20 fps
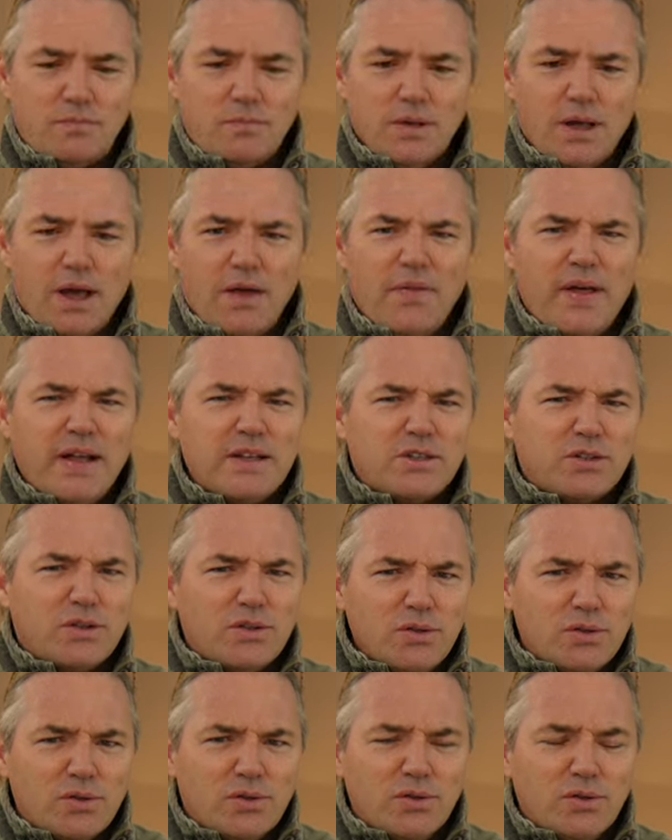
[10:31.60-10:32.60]
And that's
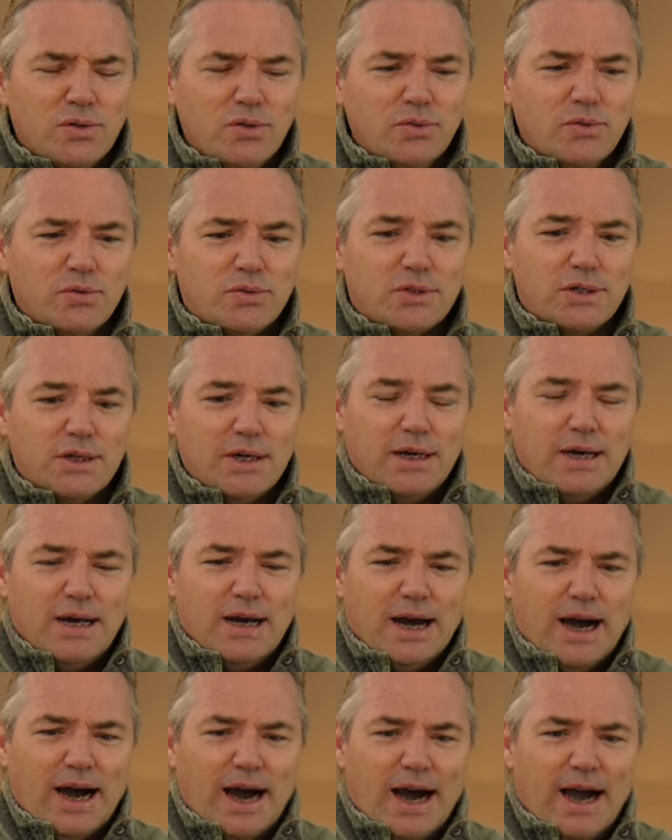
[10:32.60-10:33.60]
good news.
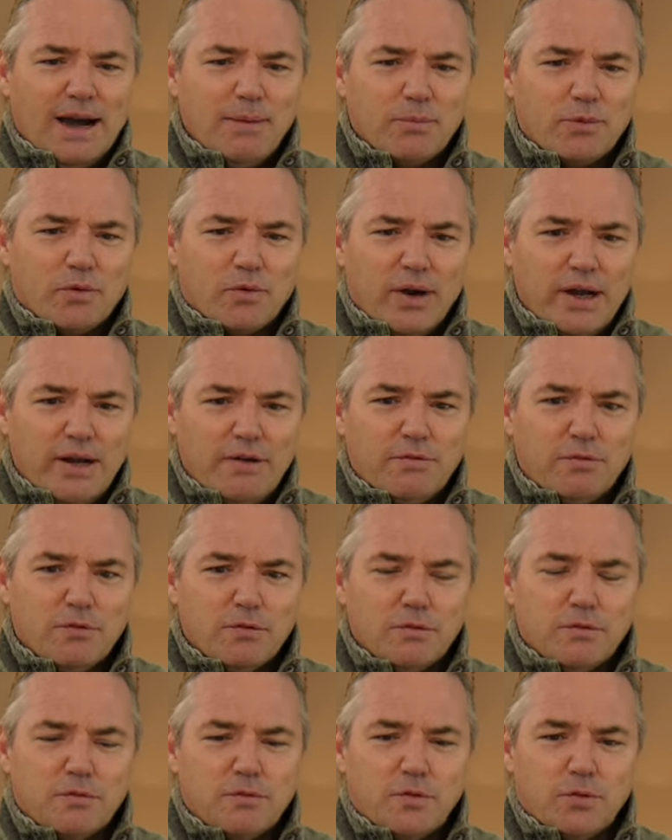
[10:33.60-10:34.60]
I'm
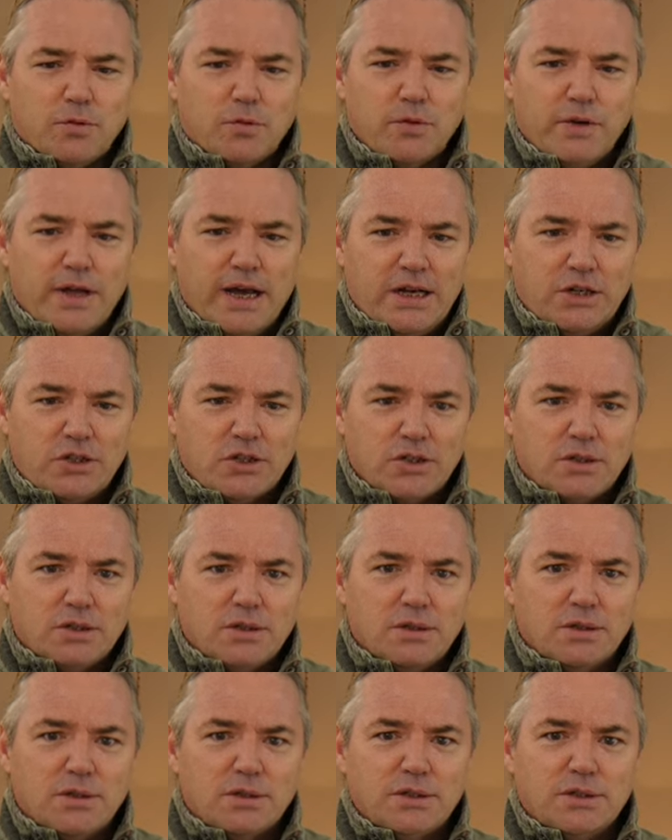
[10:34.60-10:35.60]
grateful for
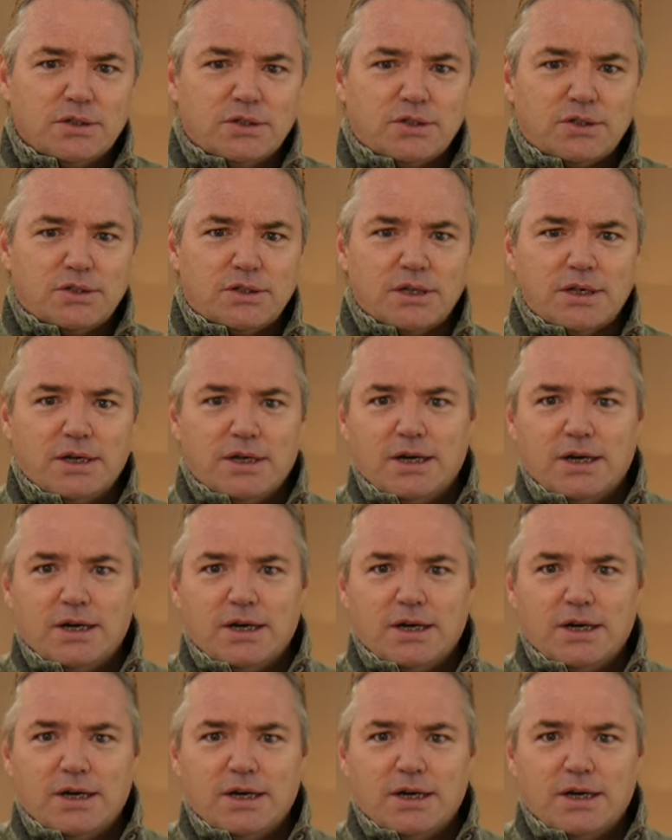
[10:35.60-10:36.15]
nationalist,